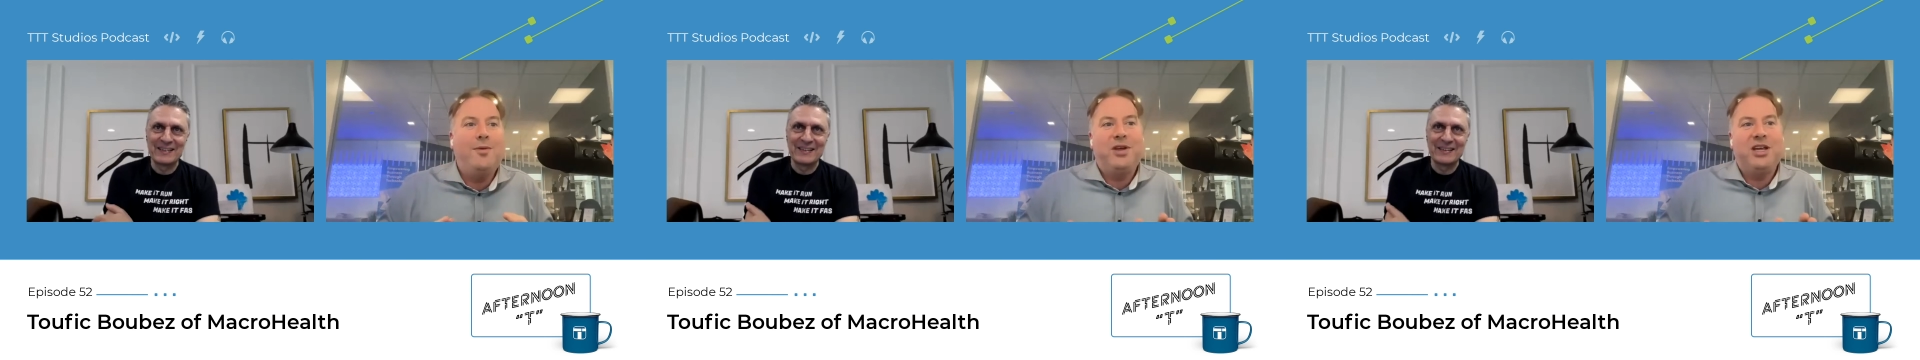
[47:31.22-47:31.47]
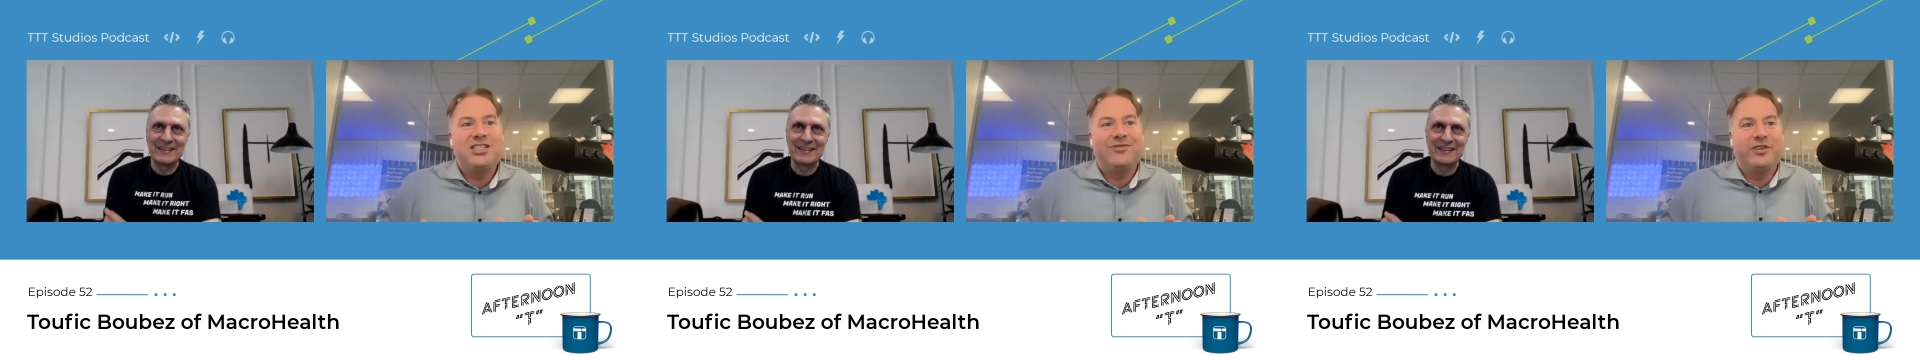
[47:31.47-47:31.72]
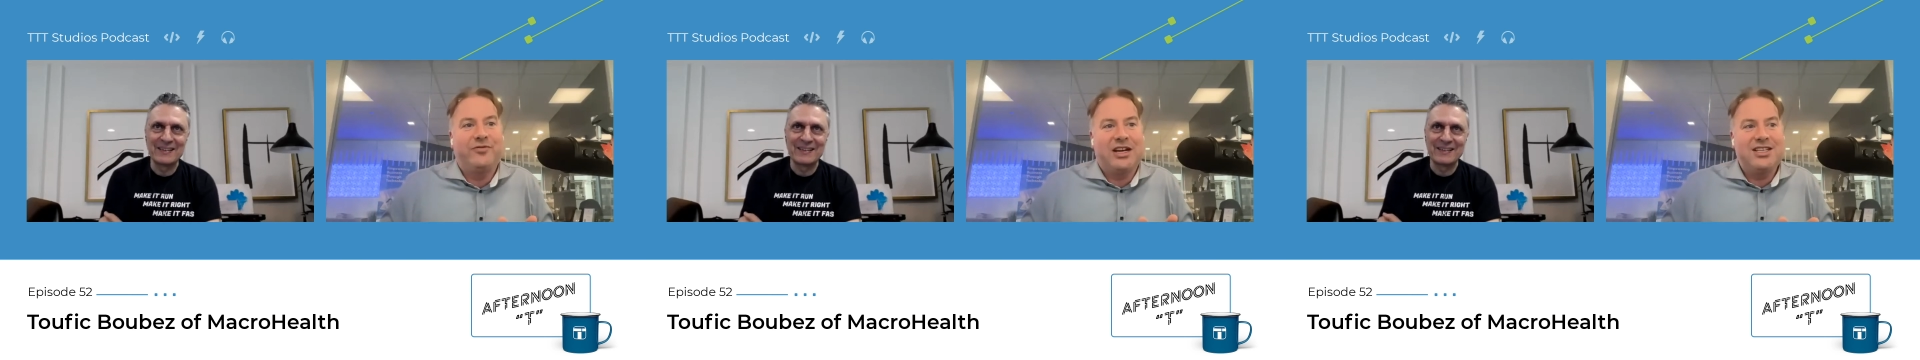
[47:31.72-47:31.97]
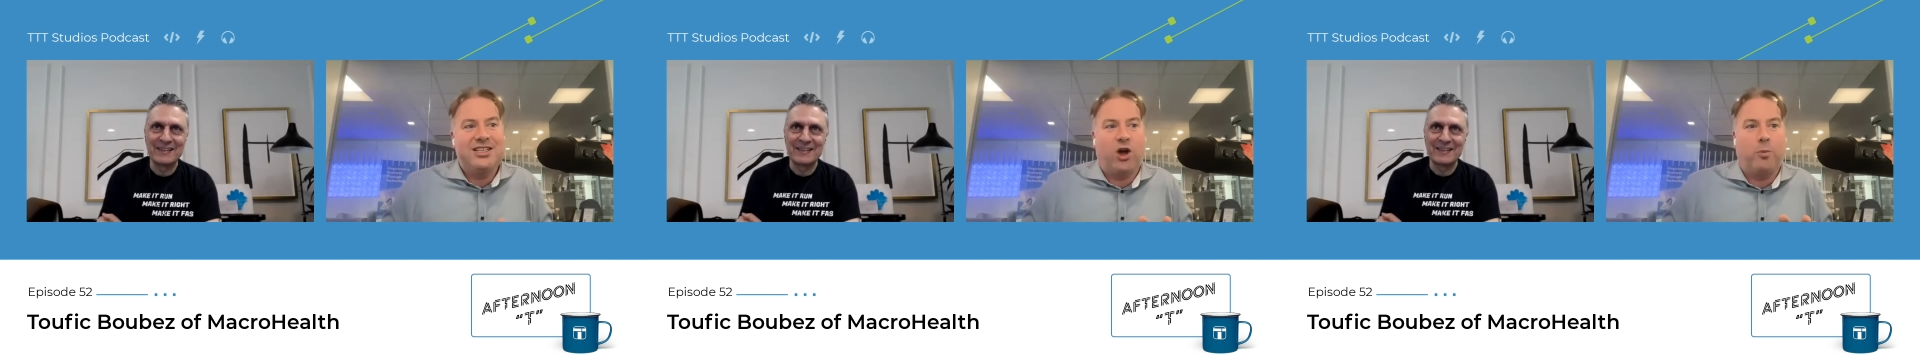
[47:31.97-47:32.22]
Speaker 1: piece of
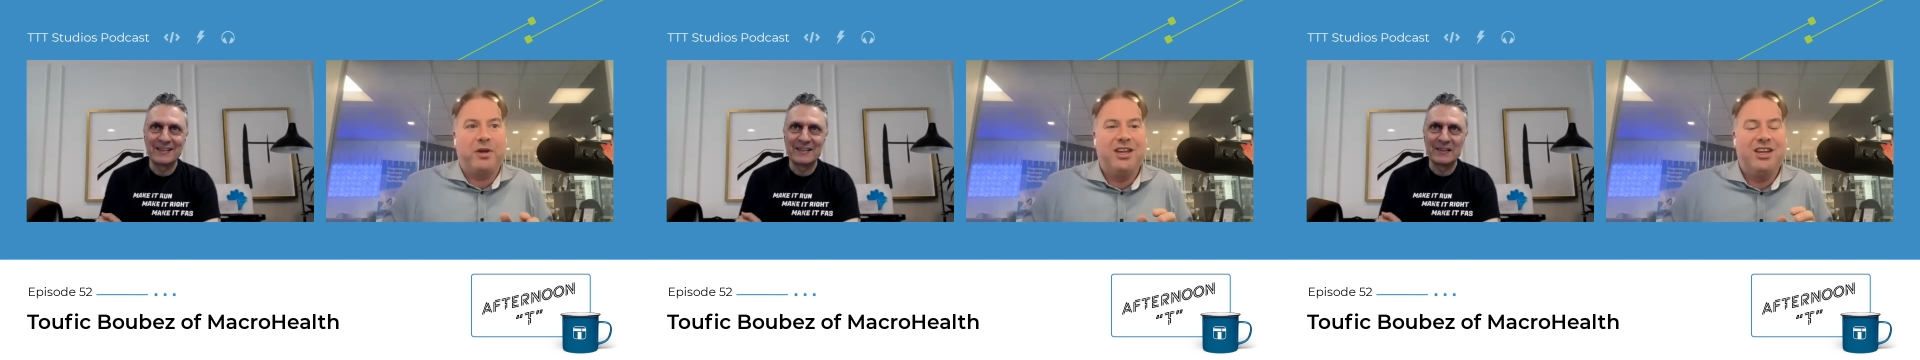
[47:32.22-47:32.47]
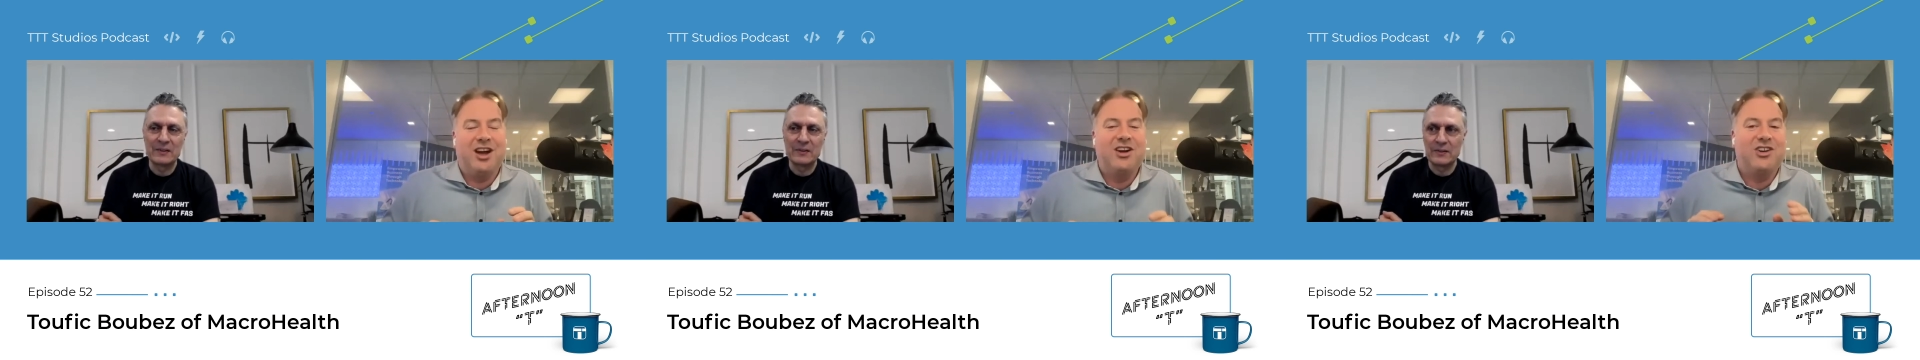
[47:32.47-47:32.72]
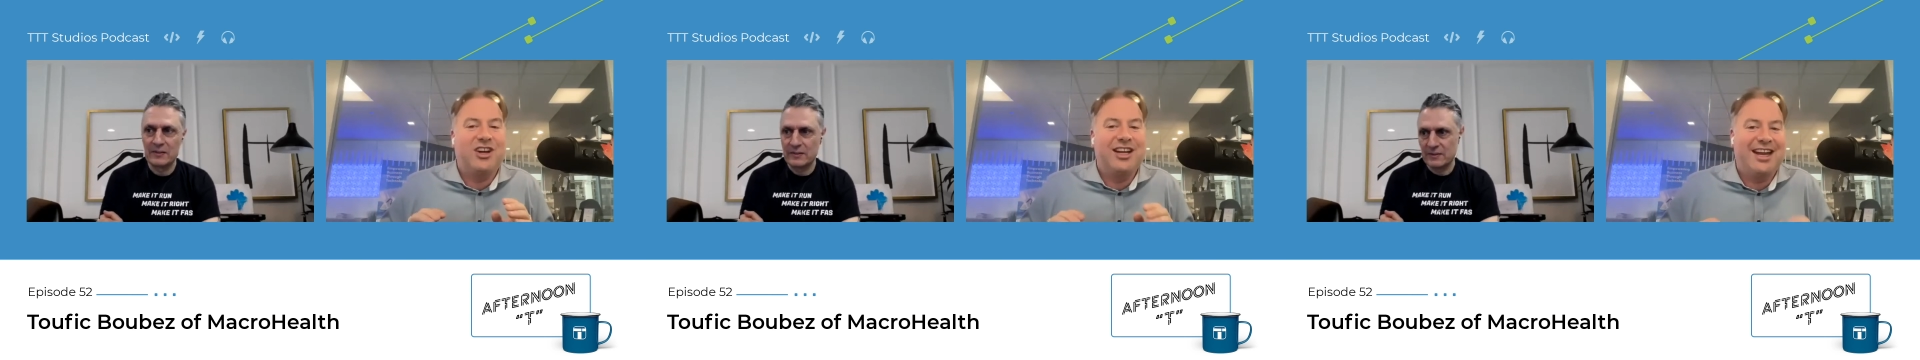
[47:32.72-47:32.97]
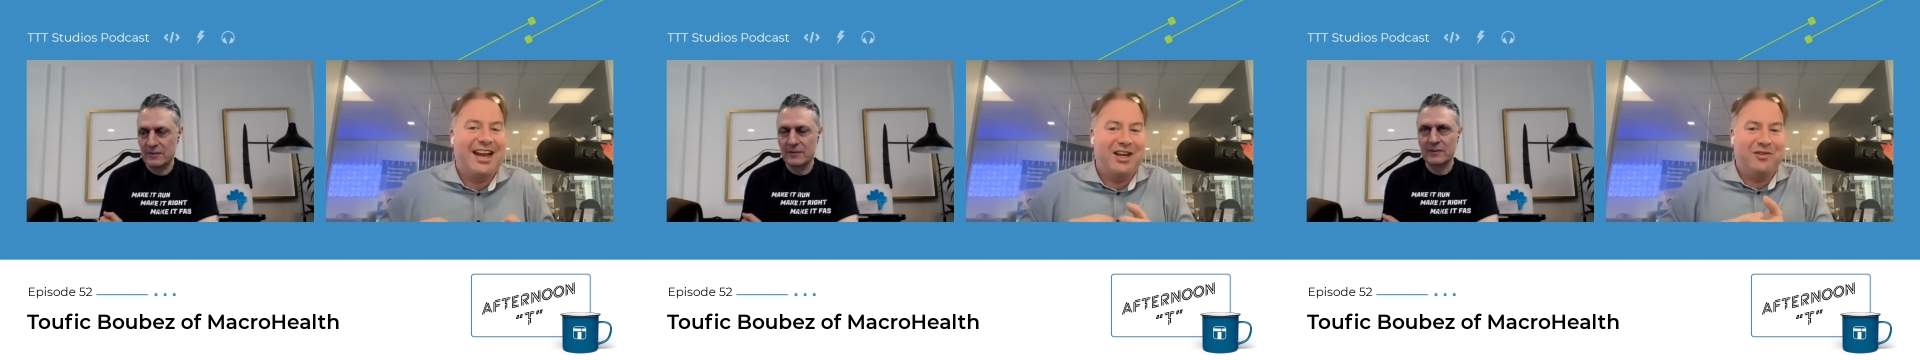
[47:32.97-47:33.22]
advice to help a younger
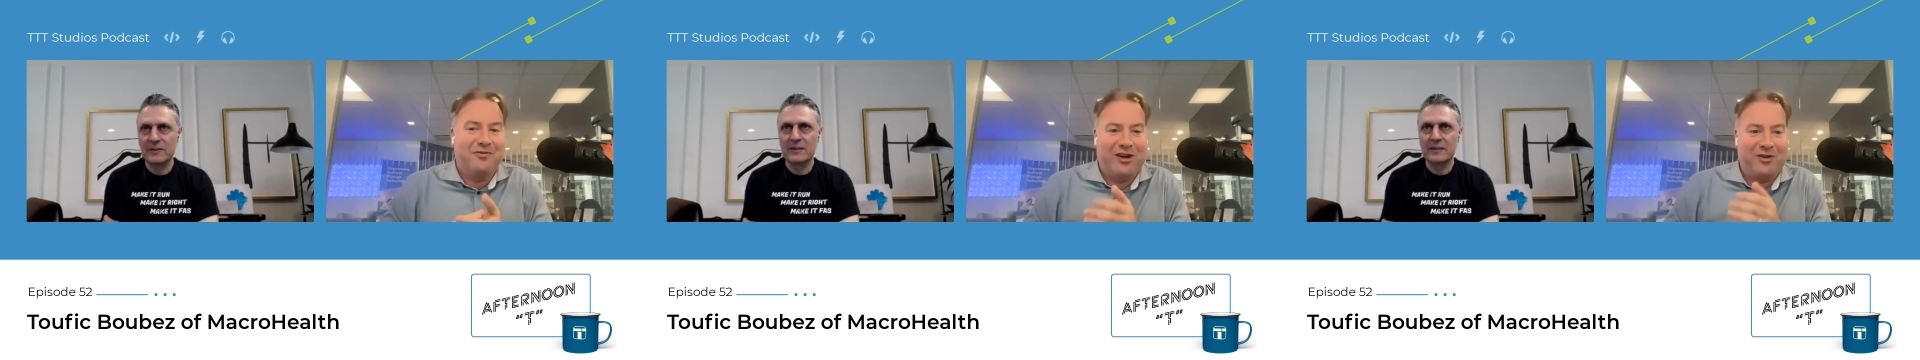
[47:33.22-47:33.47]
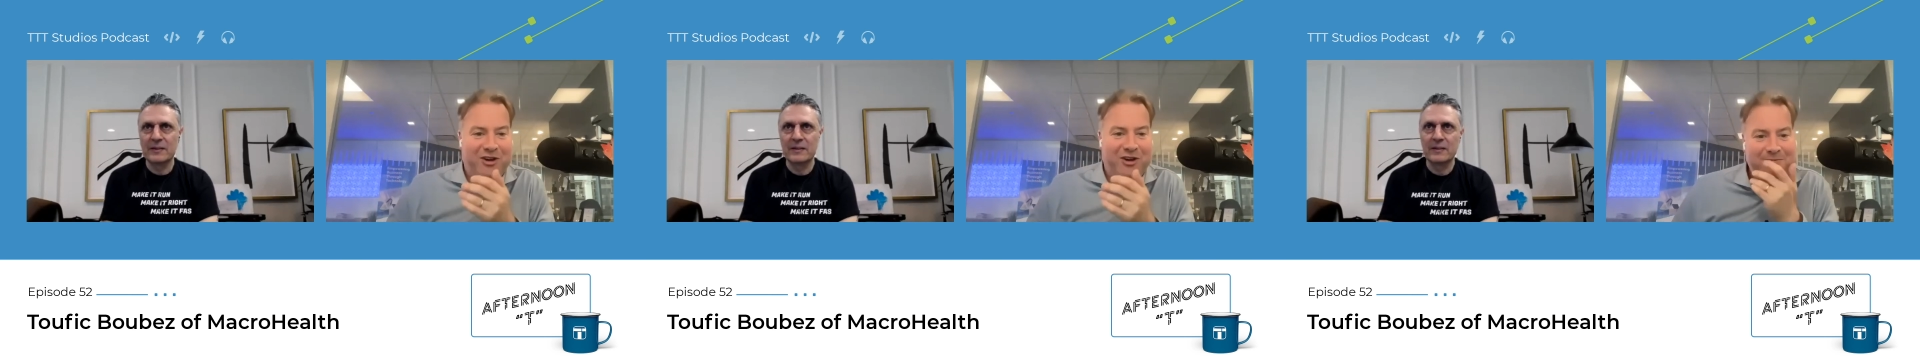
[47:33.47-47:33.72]
Canadian founder?